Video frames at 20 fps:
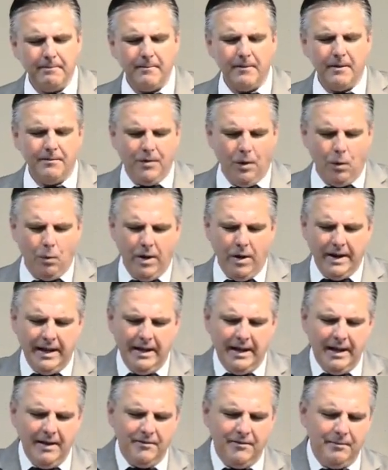for what He
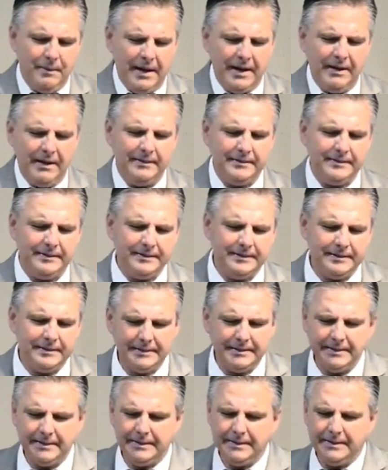gave me.
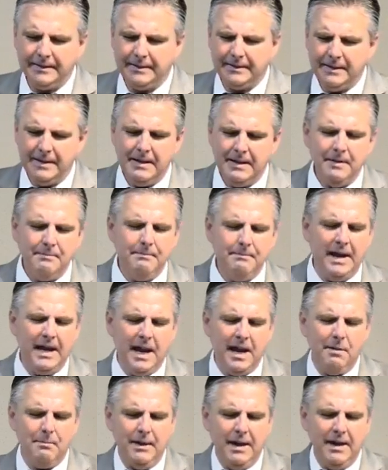May not
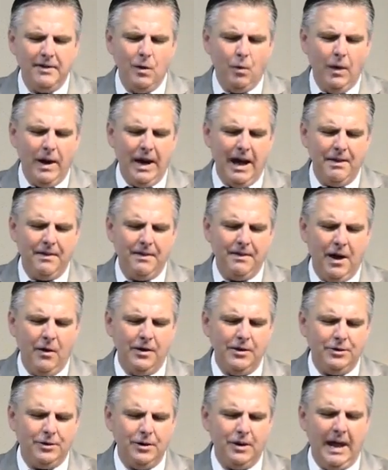have been the way I thought
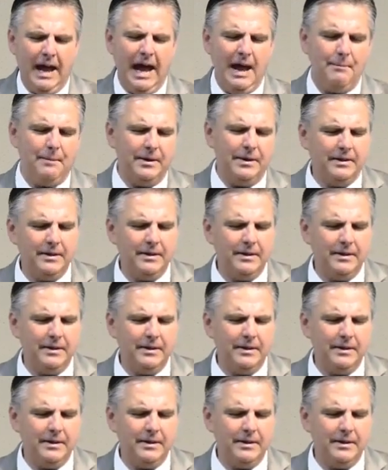it should have happened,